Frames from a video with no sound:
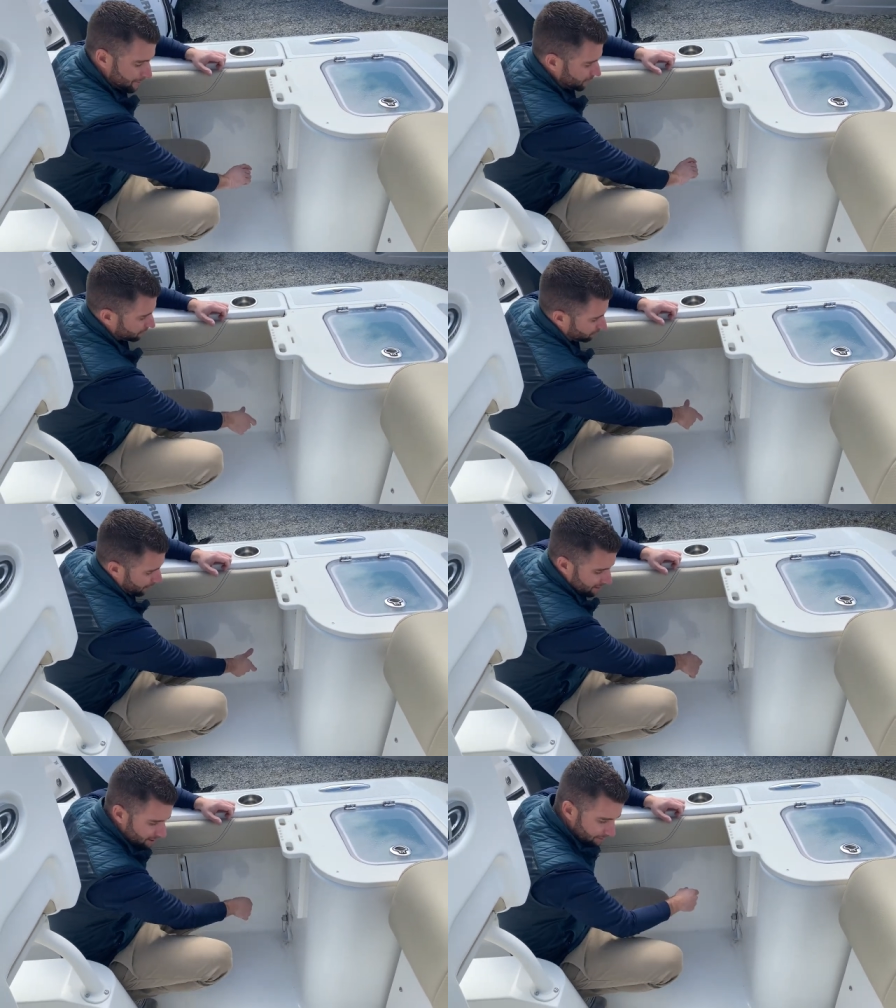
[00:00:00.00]
you
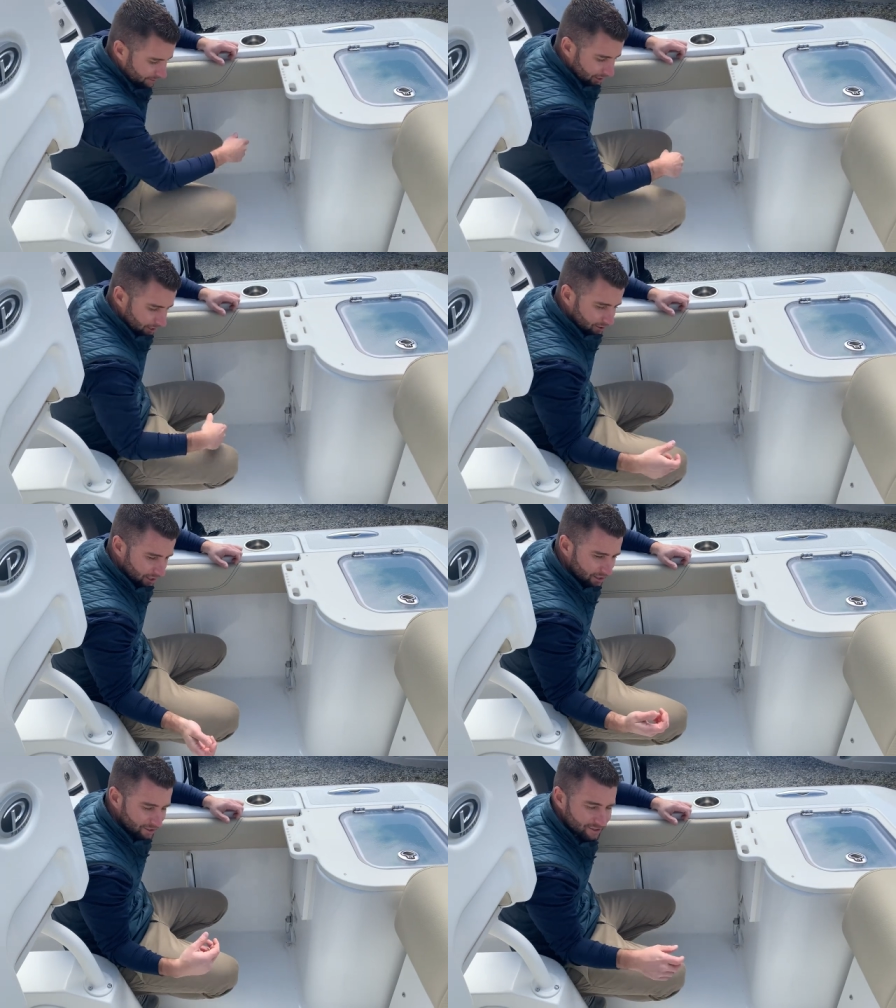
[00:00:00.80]
thread it on there
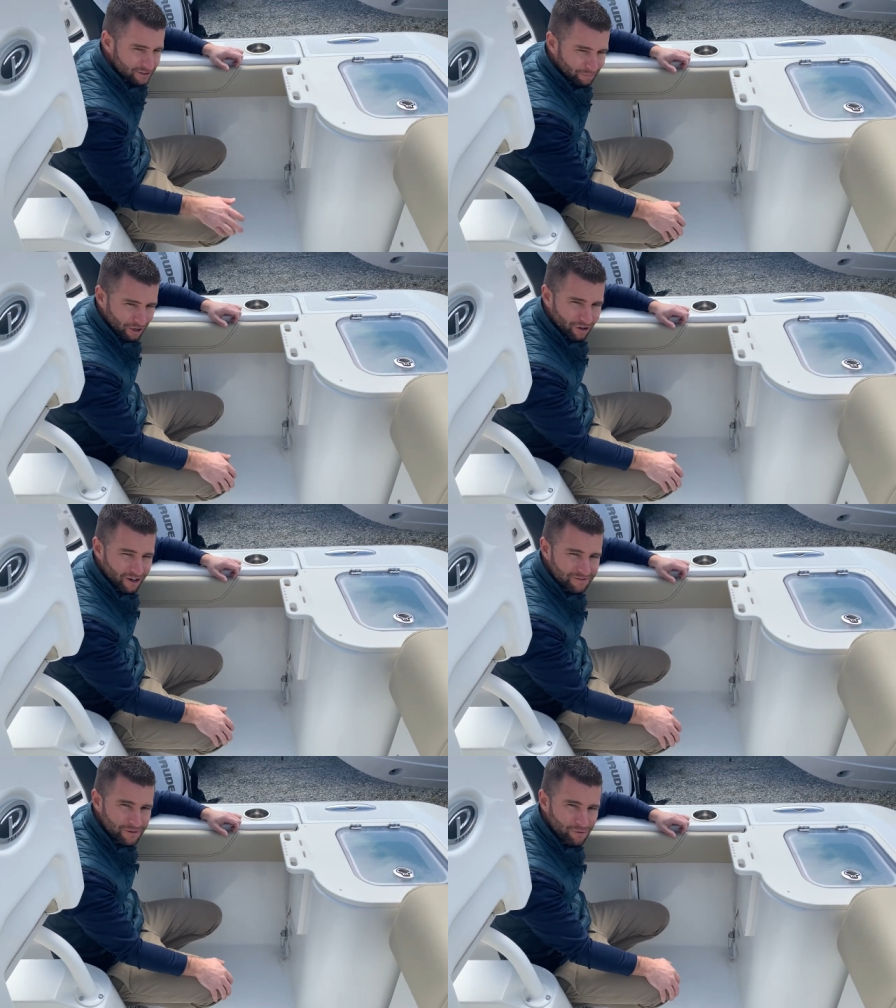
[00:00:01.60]
and you could spray
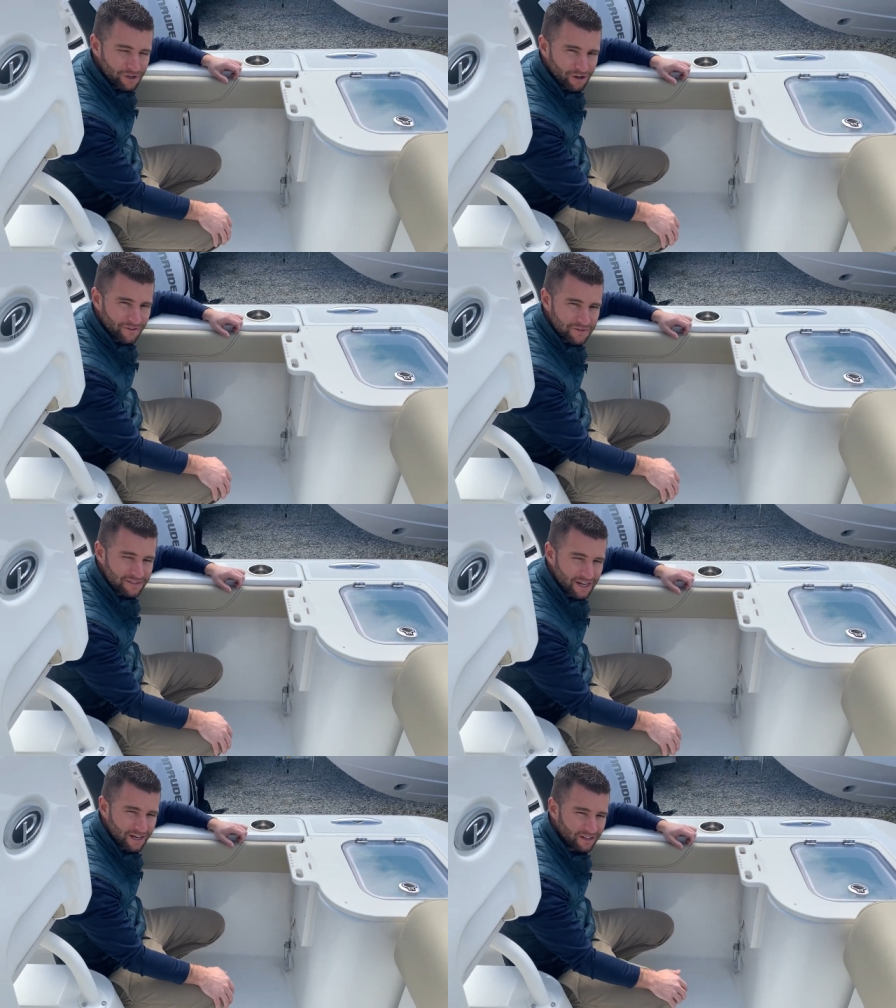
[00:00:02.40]
off debris off the
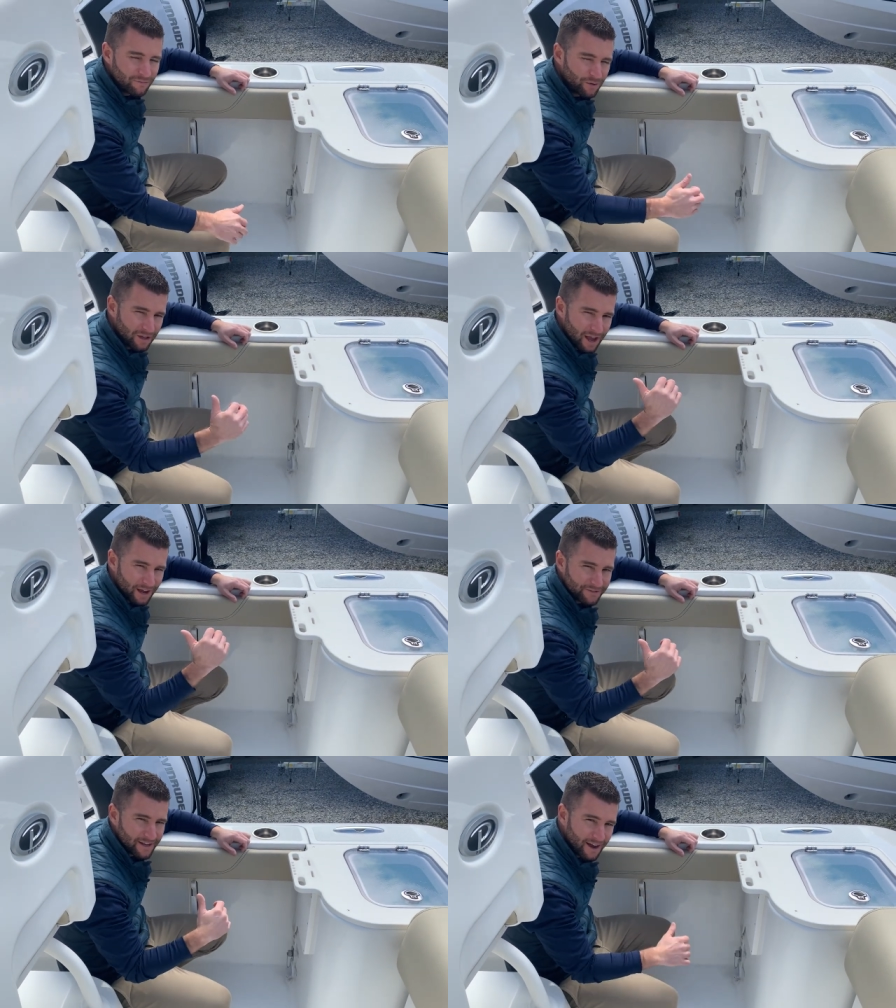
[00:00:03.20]
deck, but you
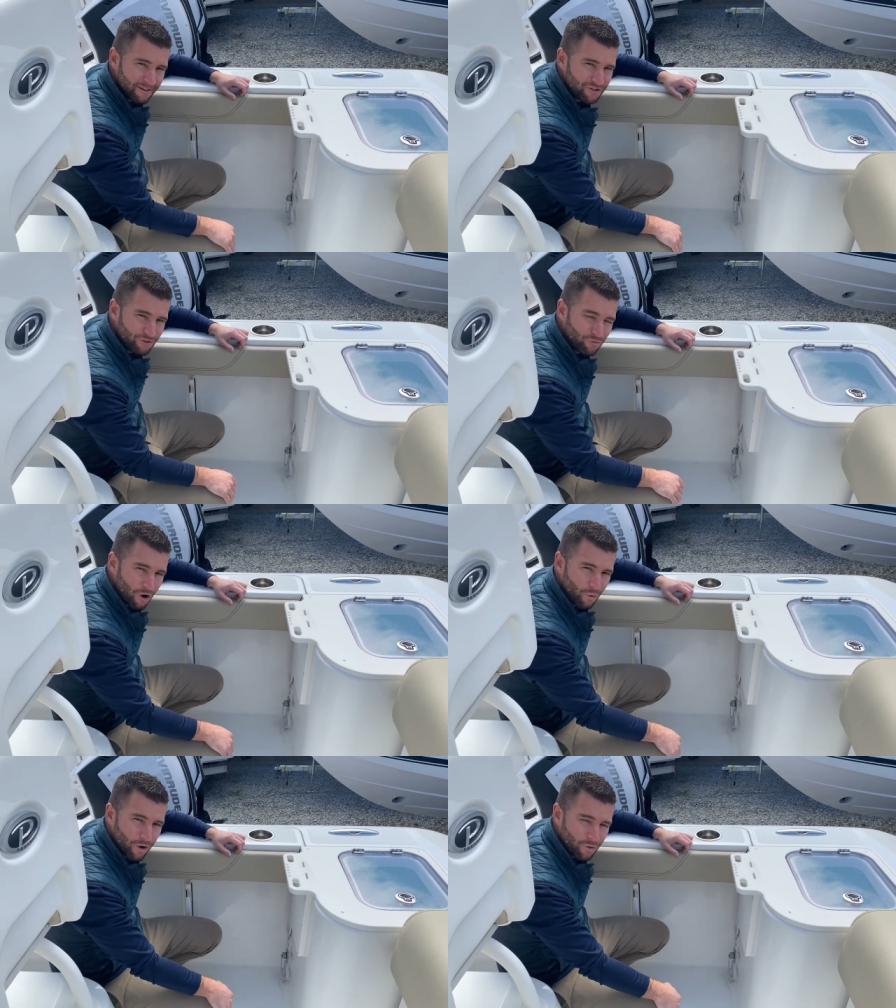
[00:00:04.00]
have to have your
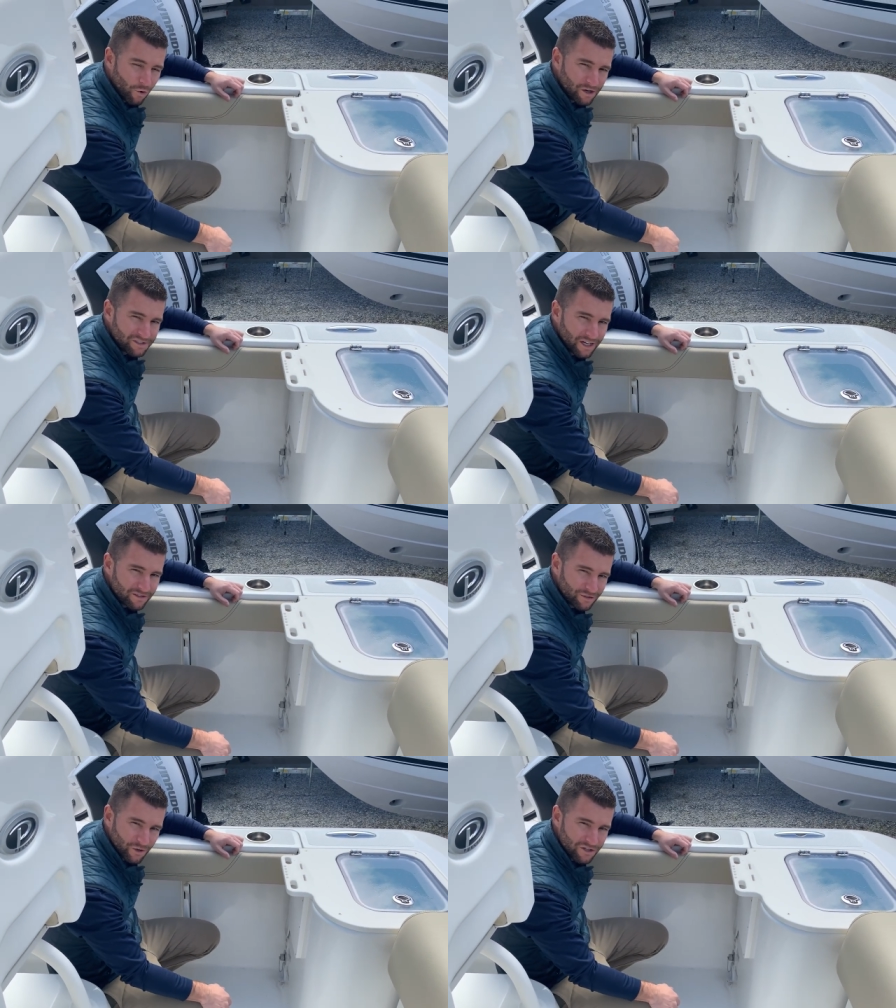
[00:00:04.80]
raw water
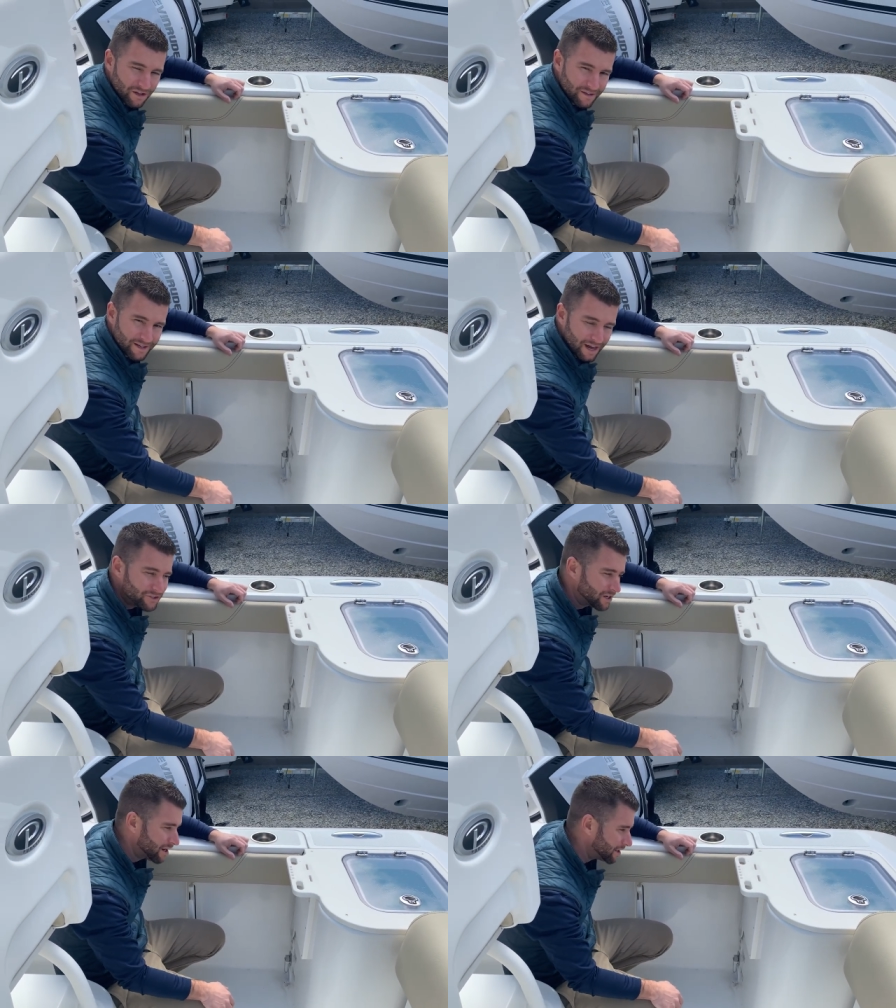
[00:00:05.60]
washdown switch on the
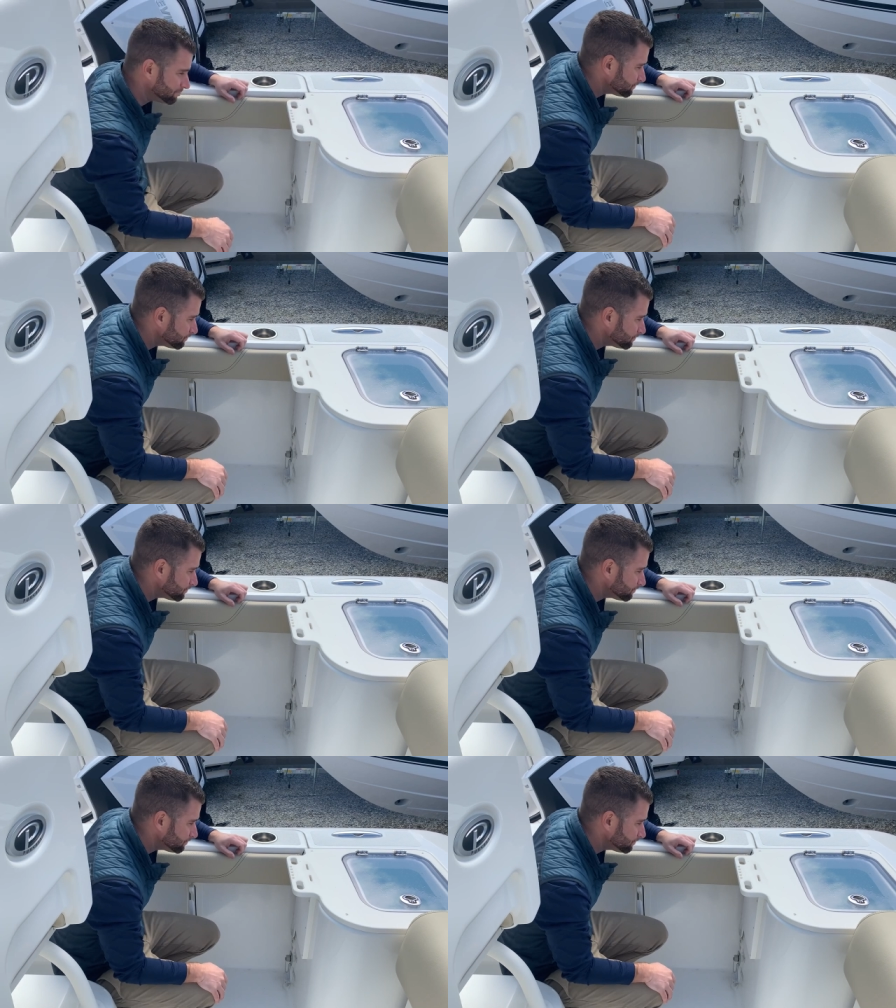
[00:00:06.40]
dash on.